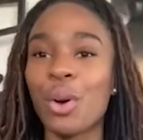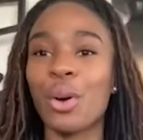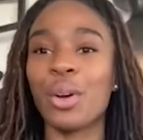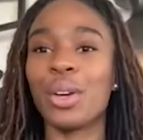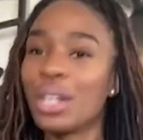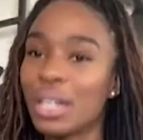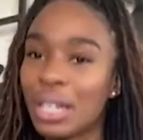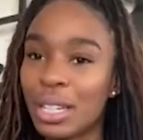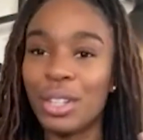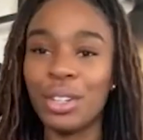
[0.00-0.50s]

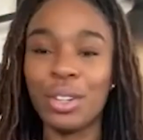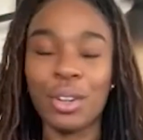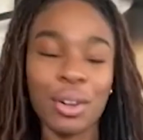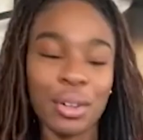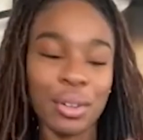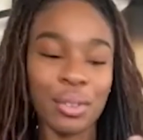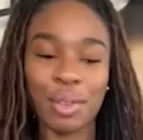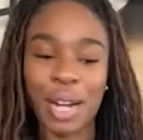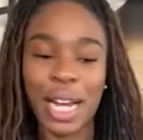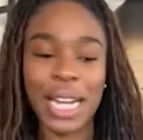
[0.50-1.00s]
You know,
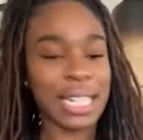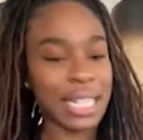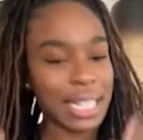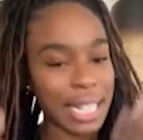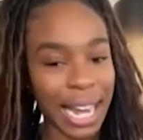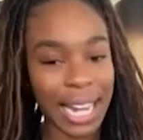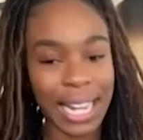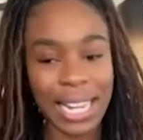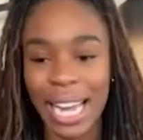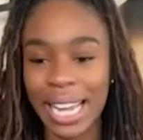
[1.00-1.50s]
ready,
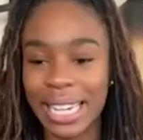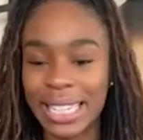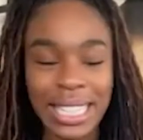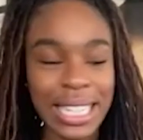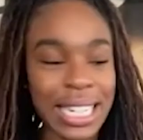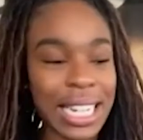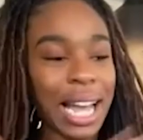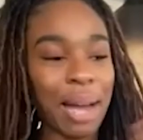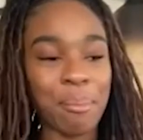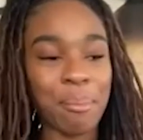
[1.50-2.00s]
like, I did
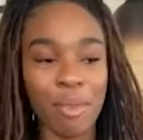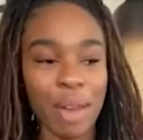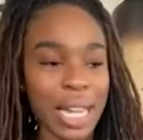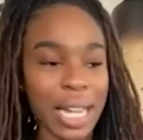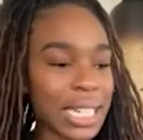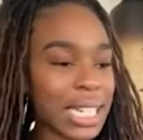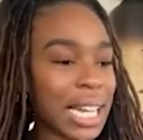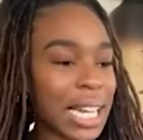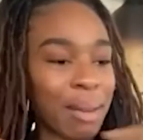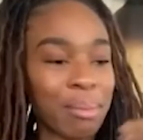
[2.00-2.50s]
it, I'm
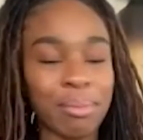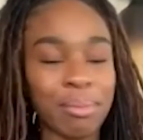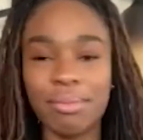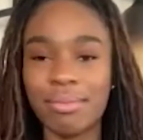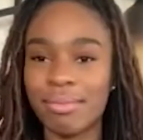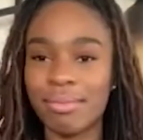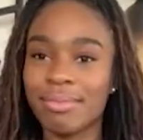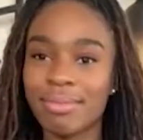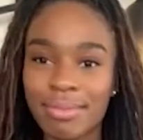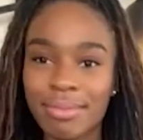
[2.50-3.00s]
ready, I'm
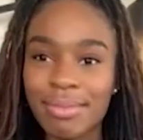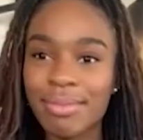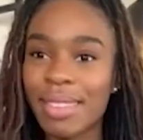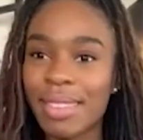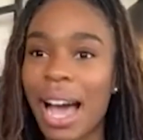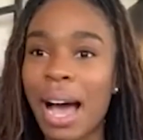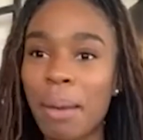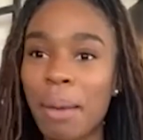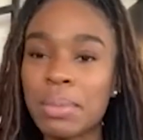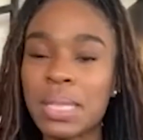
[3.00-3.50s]

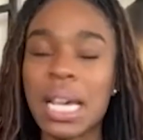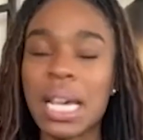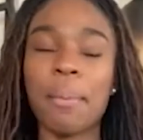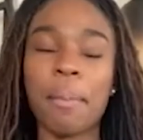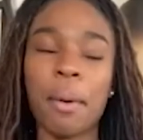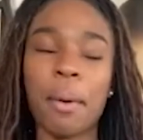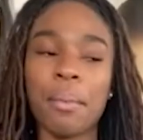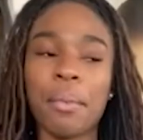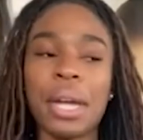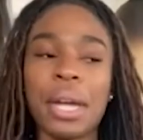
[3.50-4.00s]
amped up,
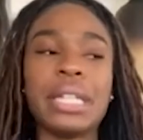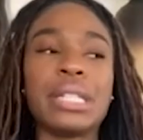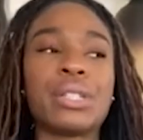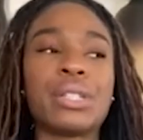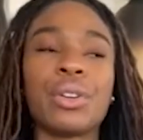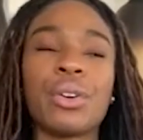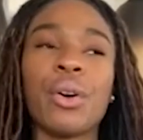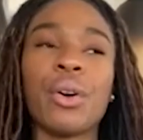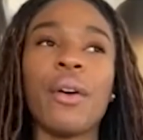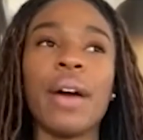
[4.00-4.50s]
I'm ready to go.